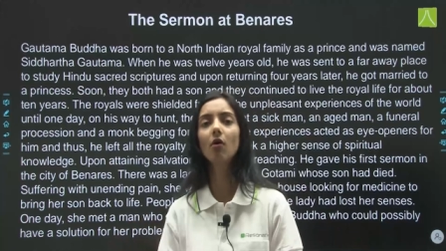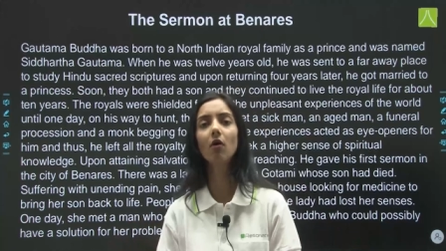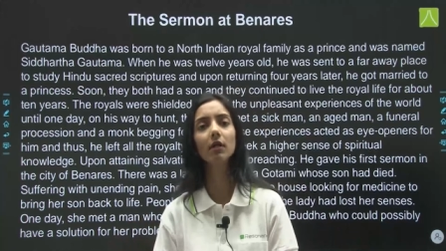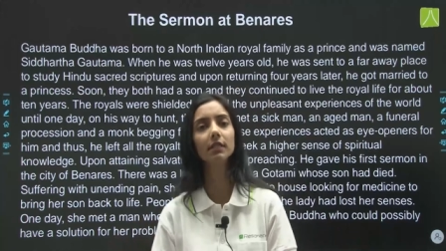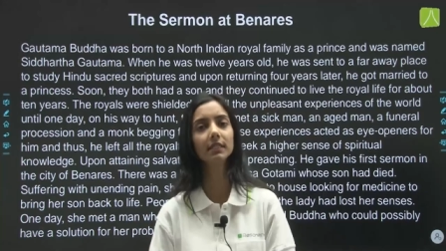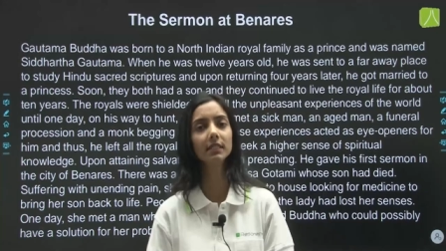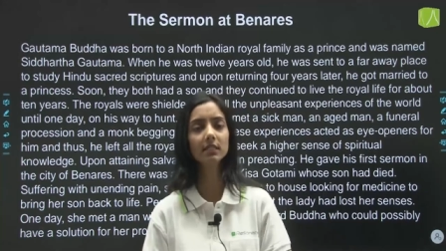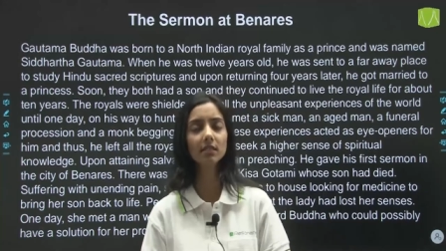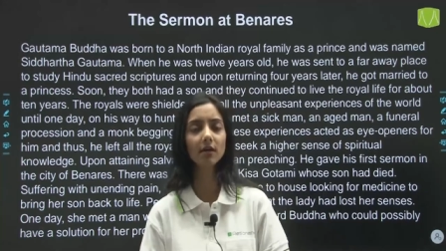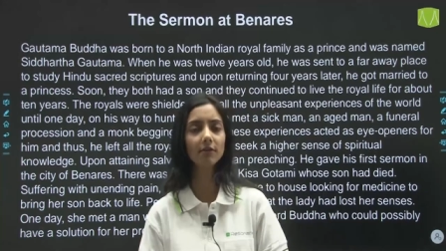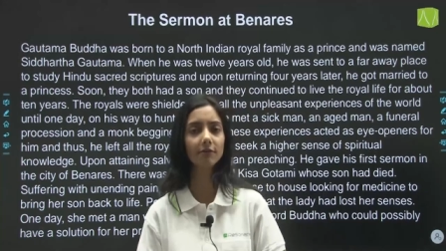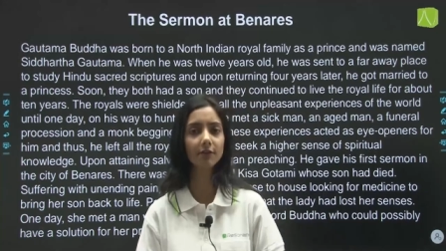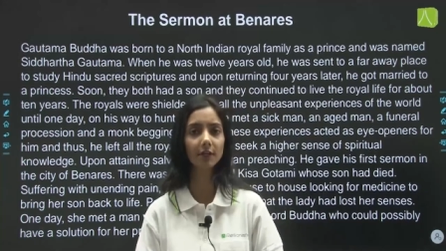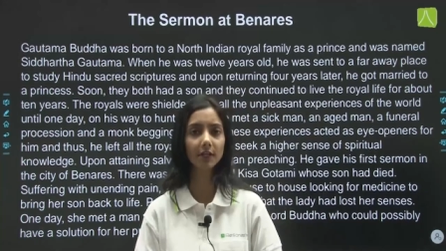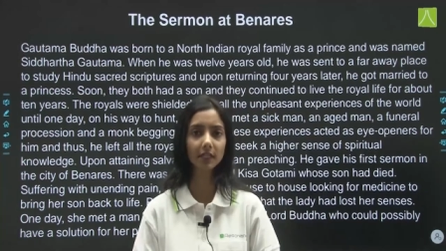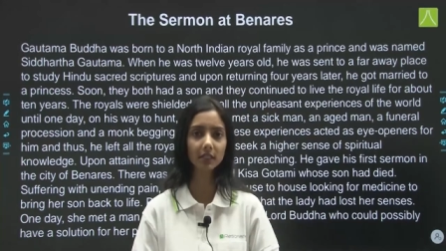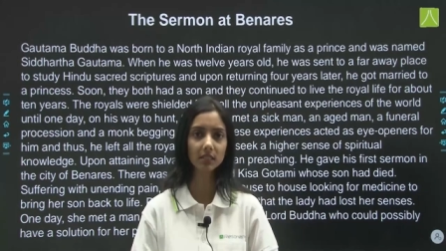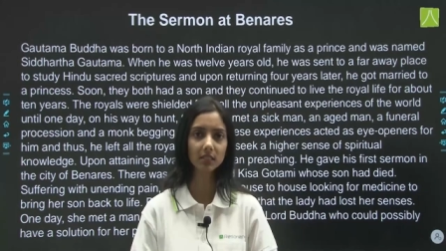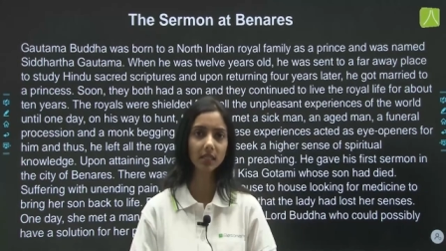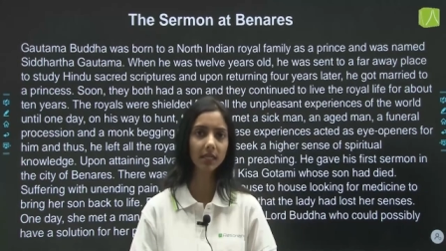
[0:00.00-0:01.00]
all the
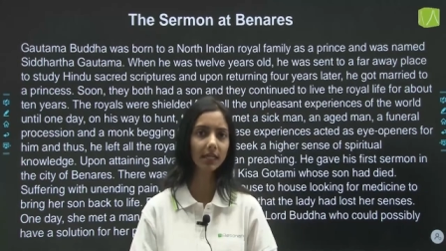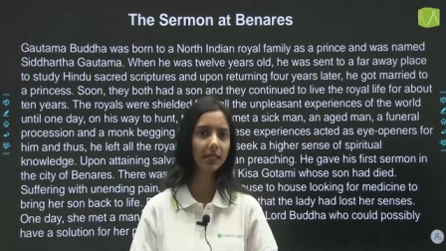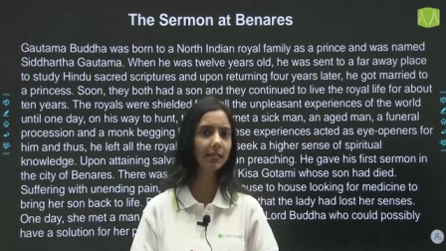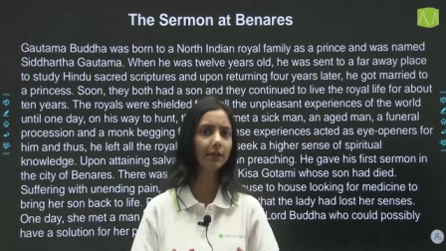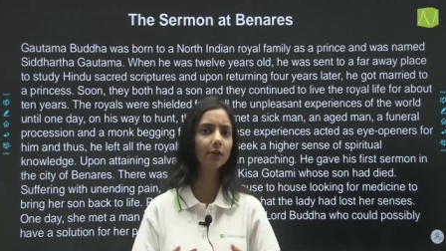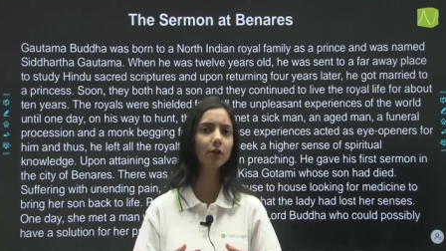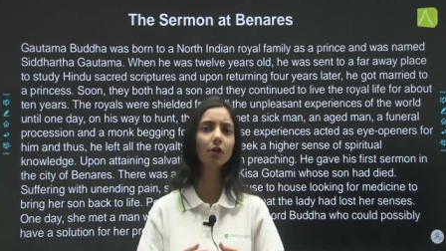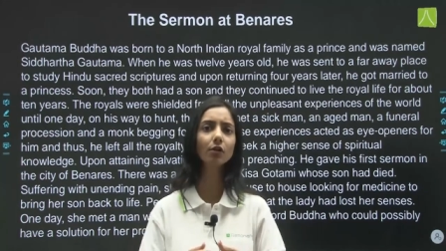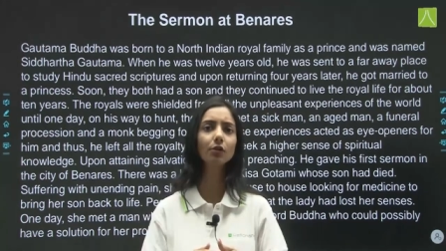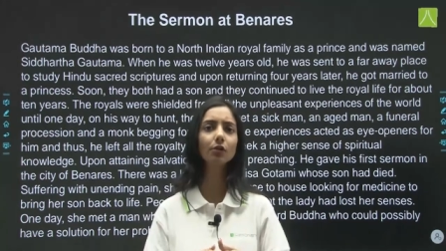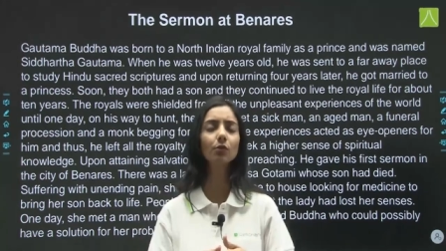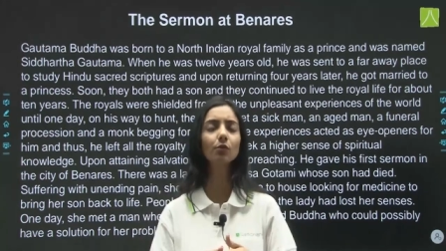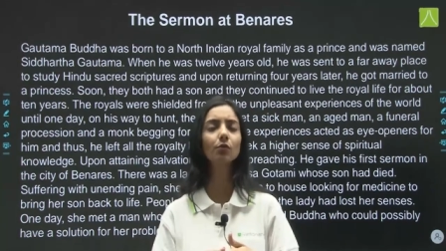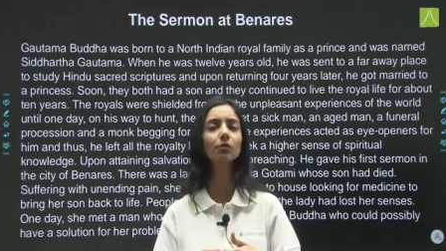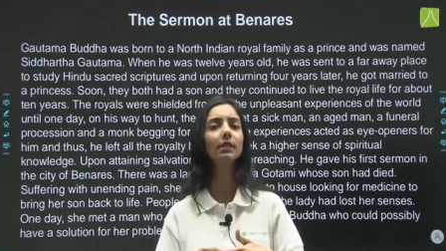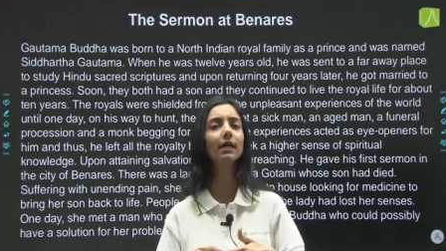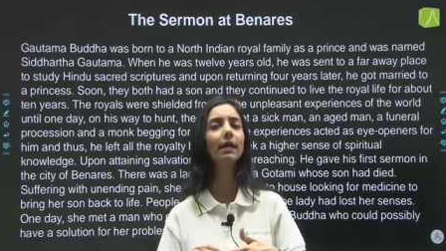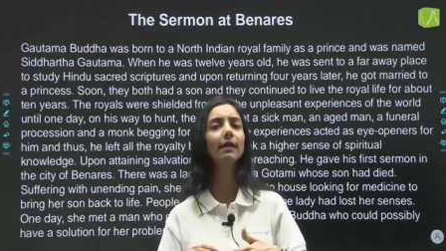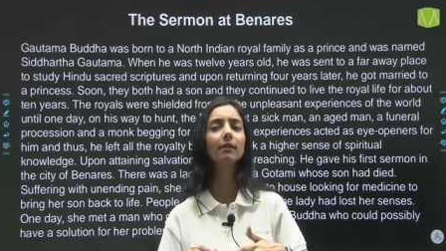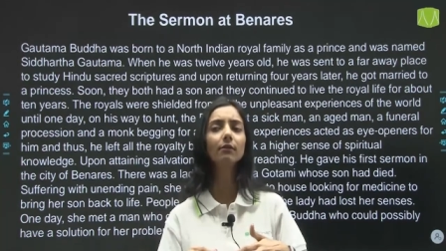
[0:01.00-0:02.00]
sufferings. He did not
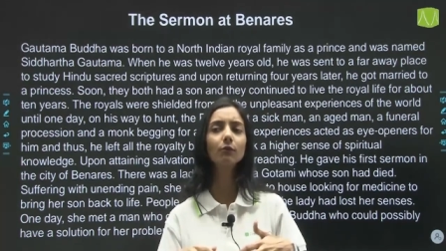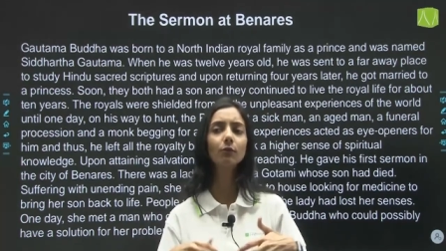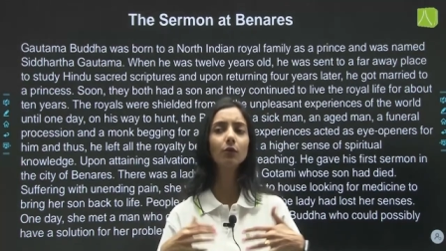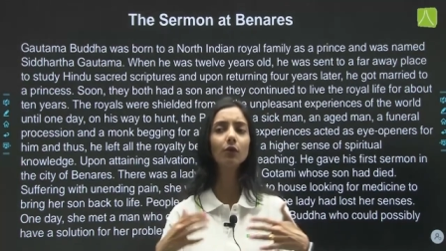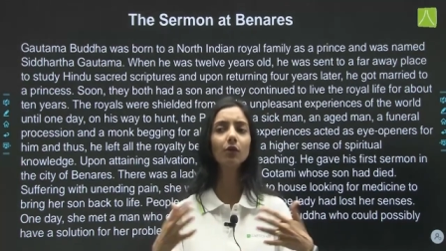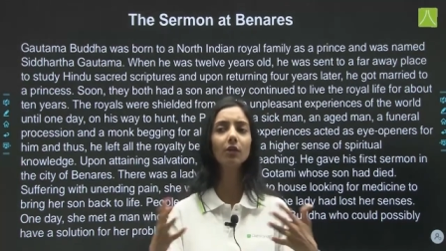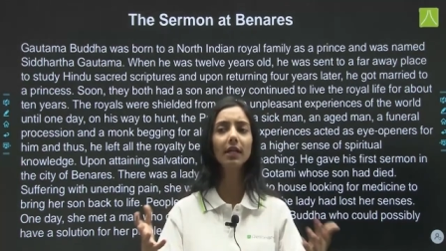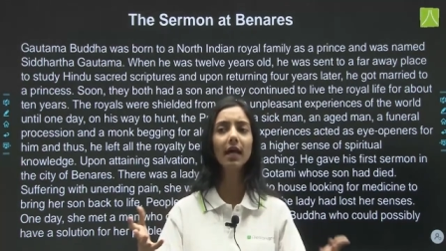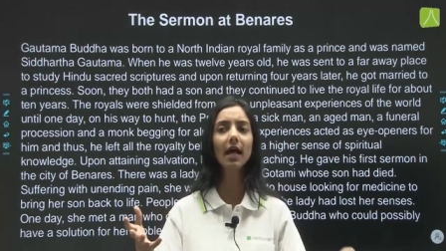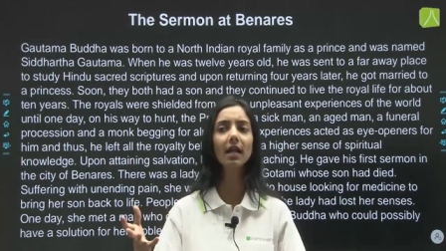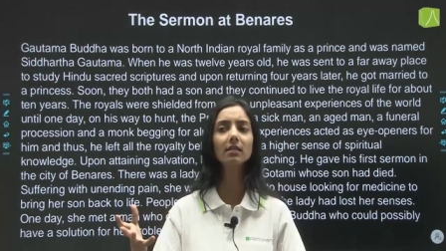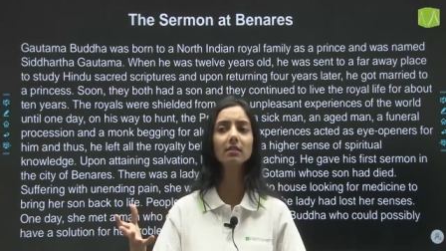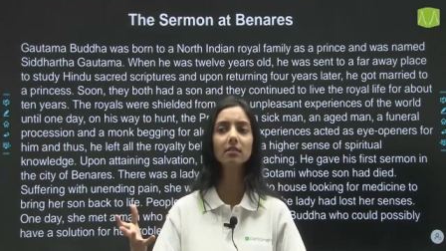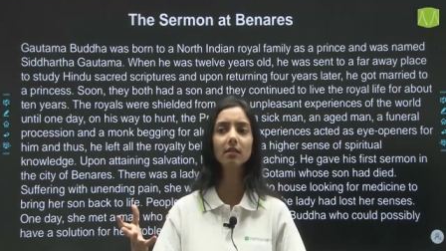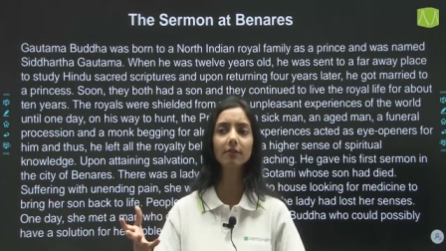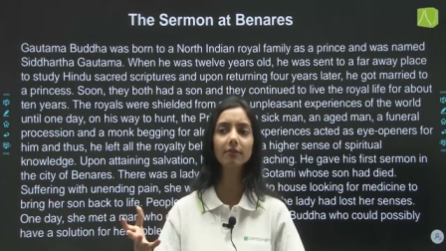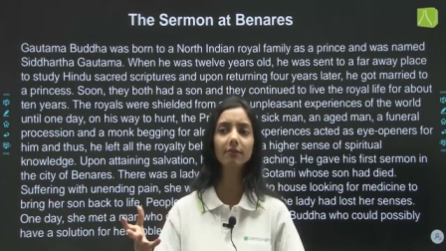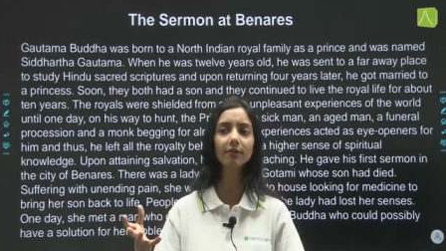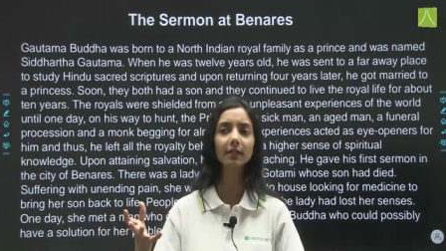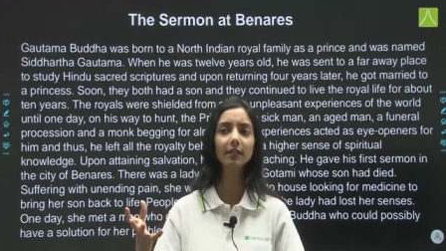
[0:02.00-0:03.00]
know that the world had
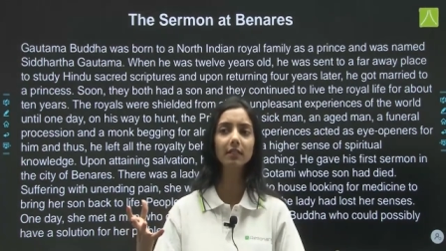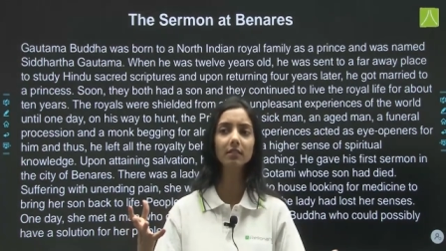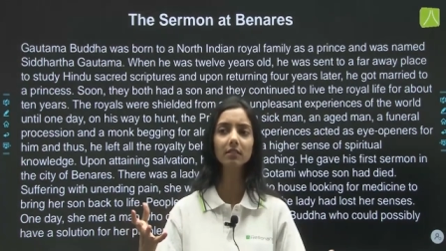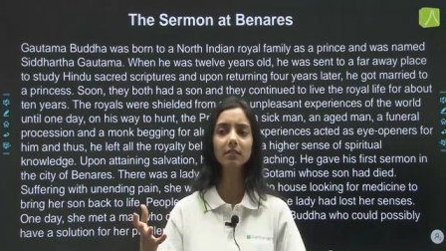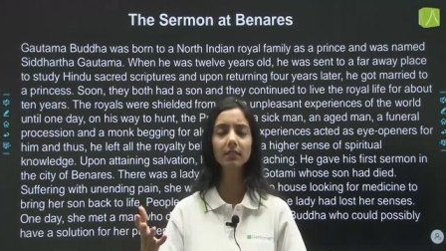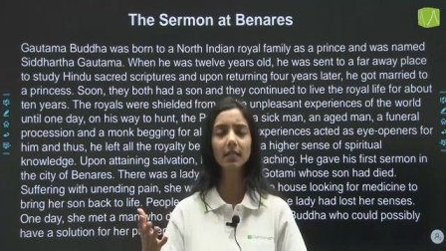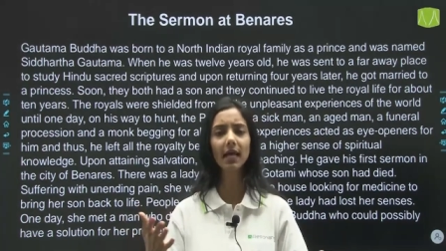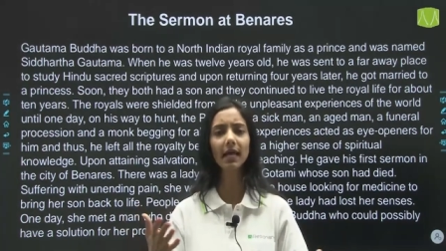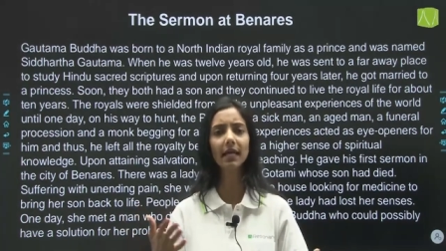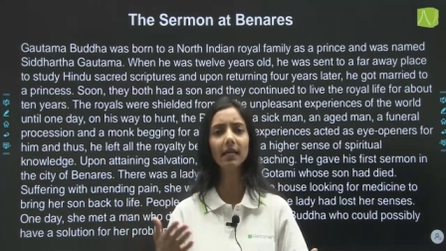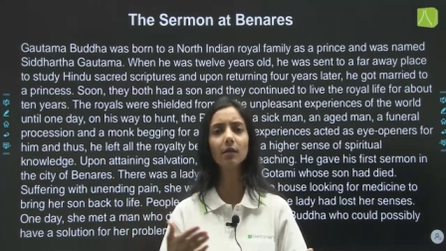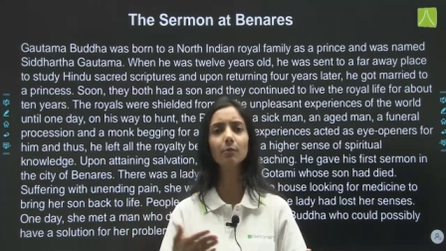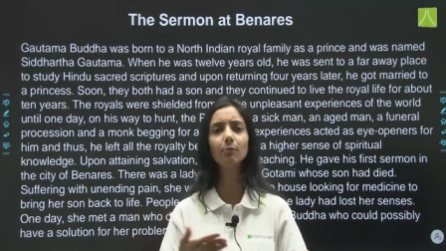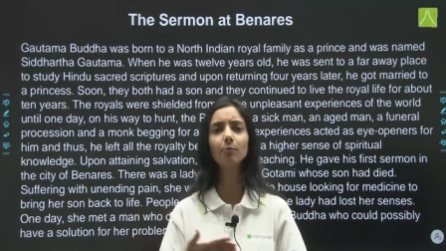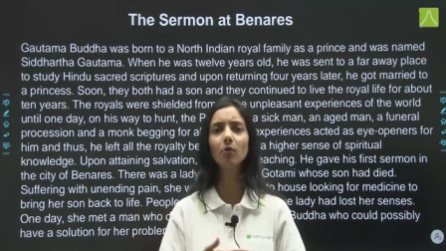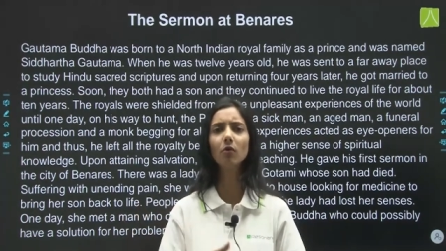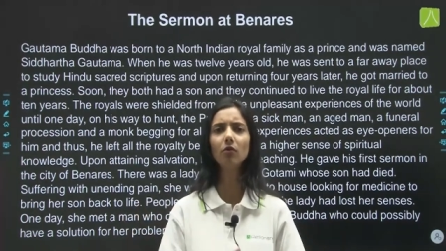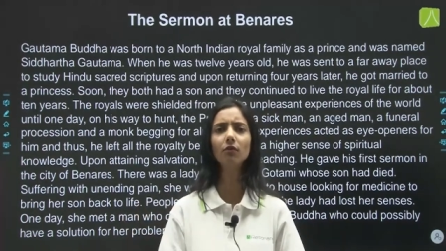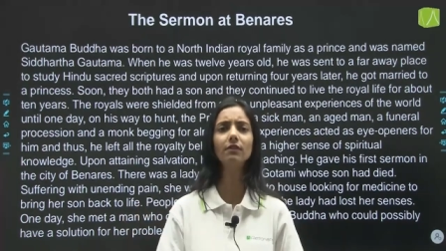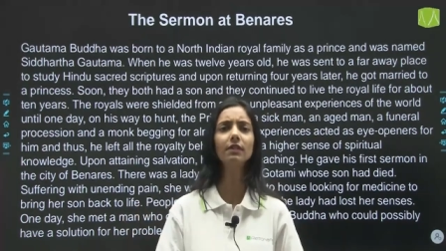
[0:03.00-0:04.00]
sufferings like
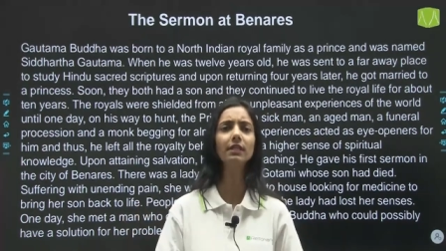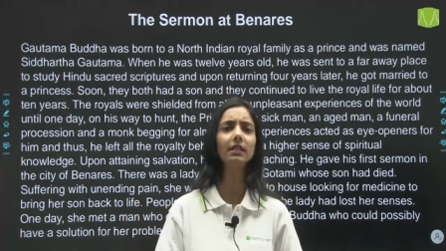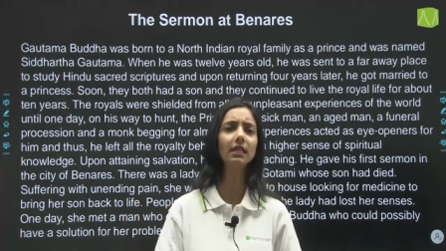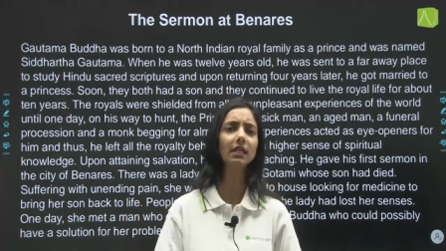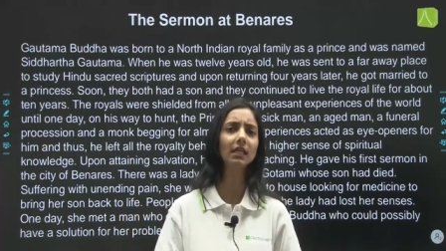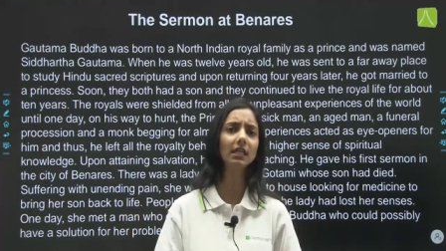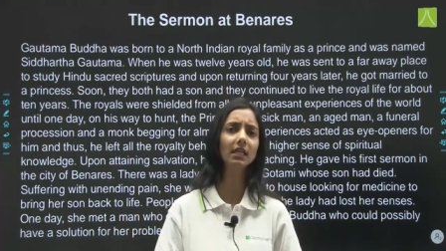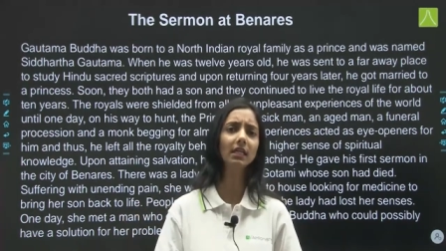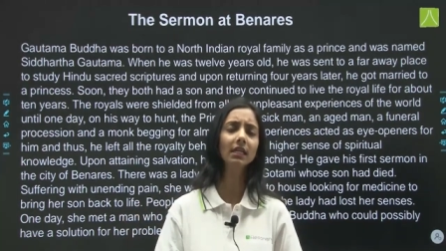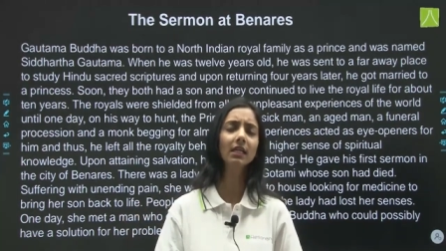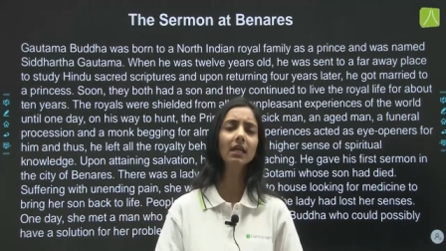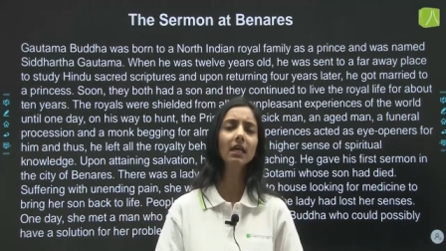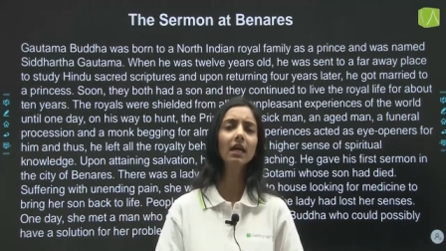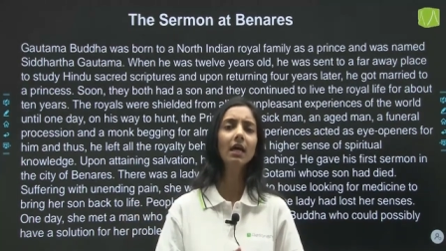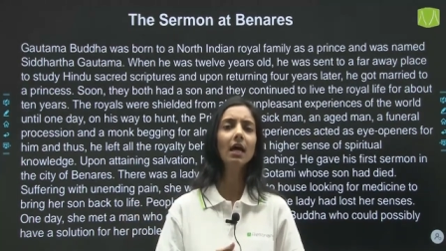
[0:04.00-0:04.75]
poverty